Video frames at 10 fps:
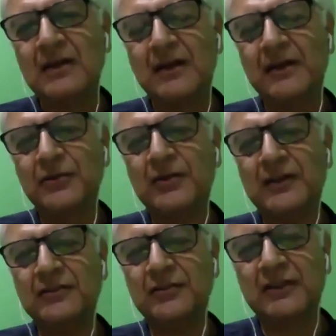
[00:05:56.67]
You
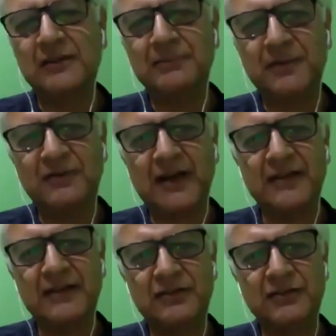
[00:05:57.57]
can
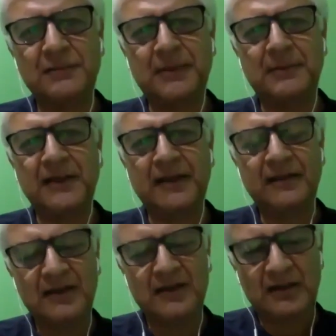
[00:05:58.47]
provide to the public
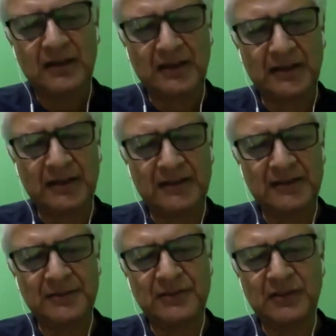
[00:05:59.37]
in
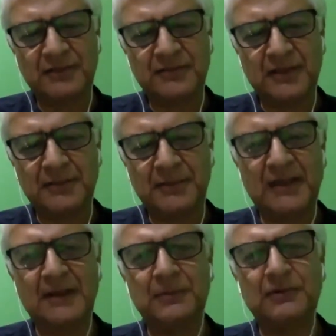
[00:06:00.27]
terms of
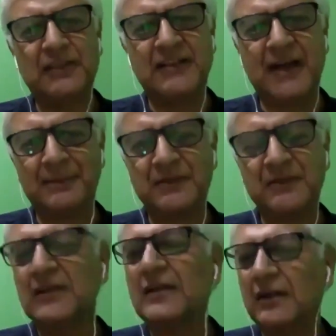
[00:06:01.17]
being able to adapt.
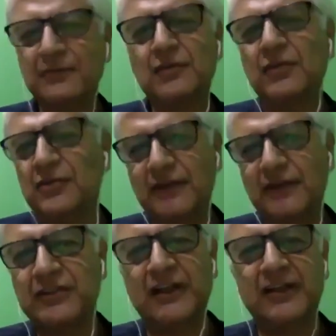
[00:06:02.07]
And of course, you
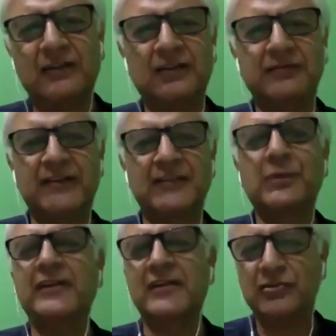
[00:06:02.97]
take care of it
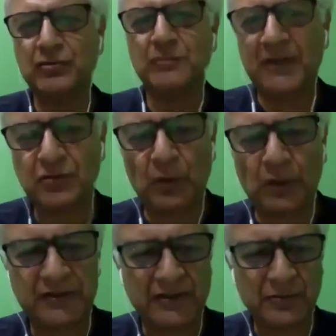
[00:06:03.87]
when there's too much
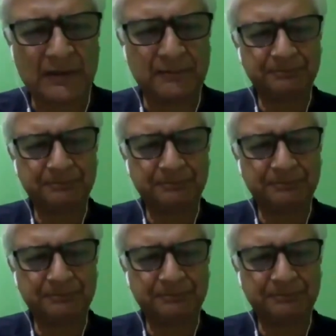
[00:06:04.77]
water as well.